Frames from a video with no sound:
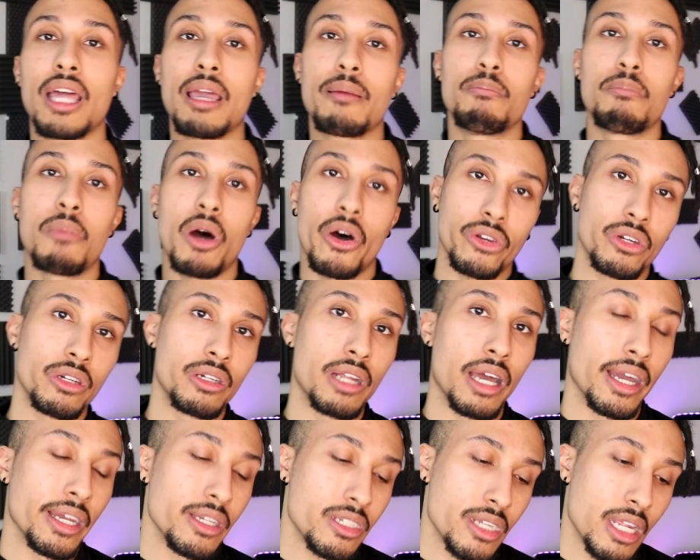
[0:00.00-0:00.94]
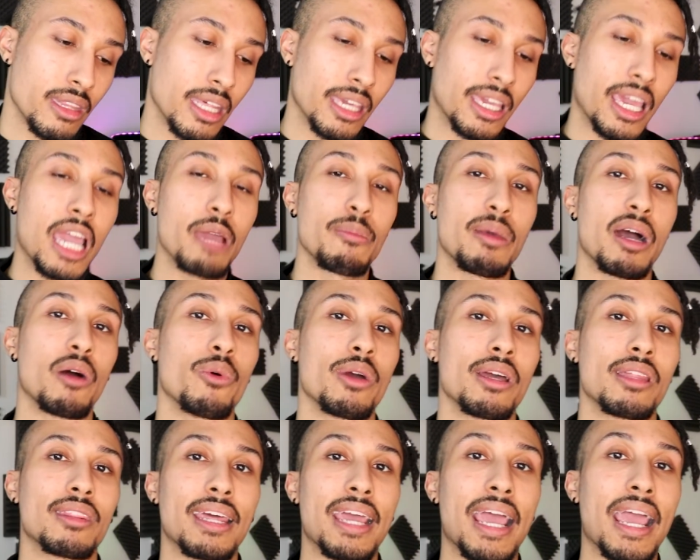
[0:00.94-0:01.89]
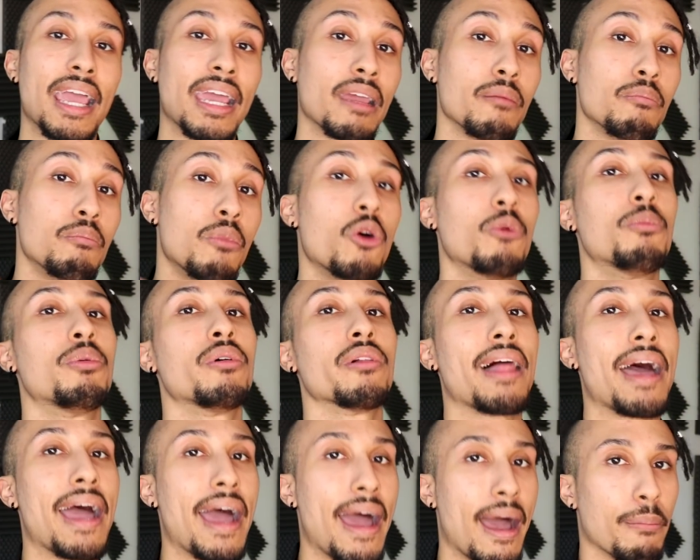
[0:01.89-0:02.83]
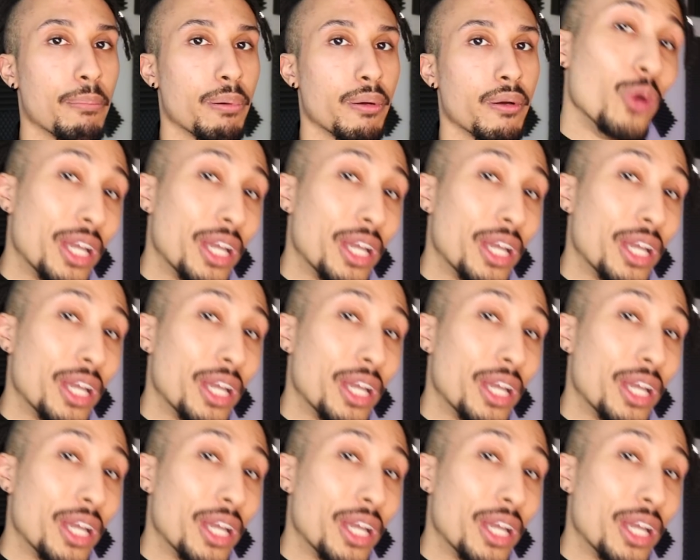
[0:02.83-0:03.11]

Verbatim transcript: they modernized and they came out with a mobile app,